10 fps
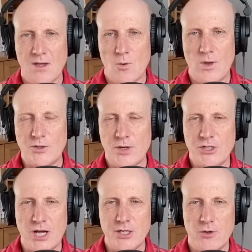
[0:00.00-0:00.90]
Well, that's right,
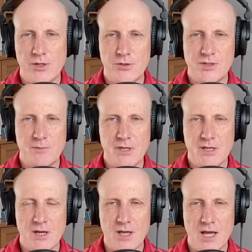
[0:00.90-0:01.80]
John. You know, it used to
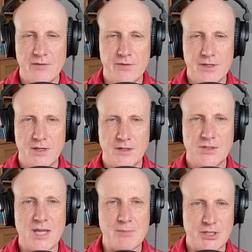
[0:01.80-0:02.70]
be a kind of the
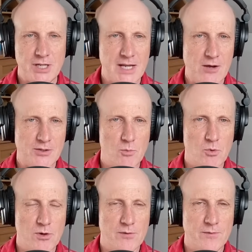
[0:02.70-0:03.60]
exception, and now it's
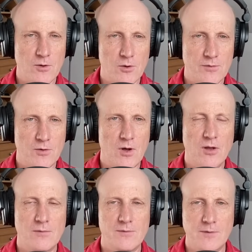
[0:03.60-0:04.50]
more of the
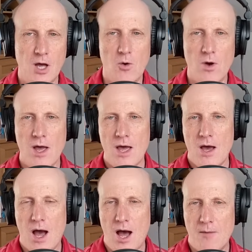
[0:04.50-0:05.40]
overall flow.
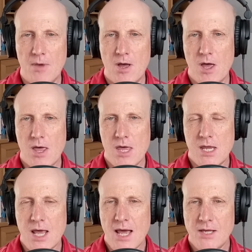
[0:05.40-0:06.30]

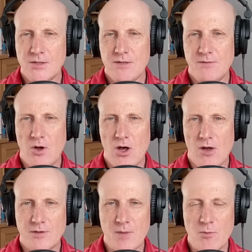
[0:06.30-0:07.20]
It has
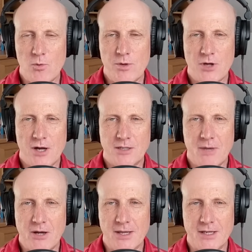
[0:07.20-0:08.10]
evolved. I remember we talked
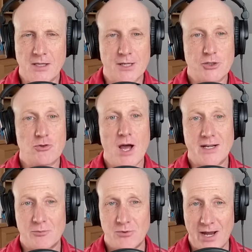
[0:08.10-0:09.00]
about like
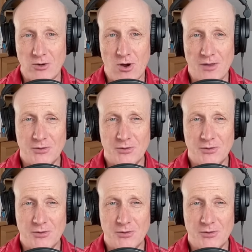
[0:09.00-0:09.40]
electronic prior auth.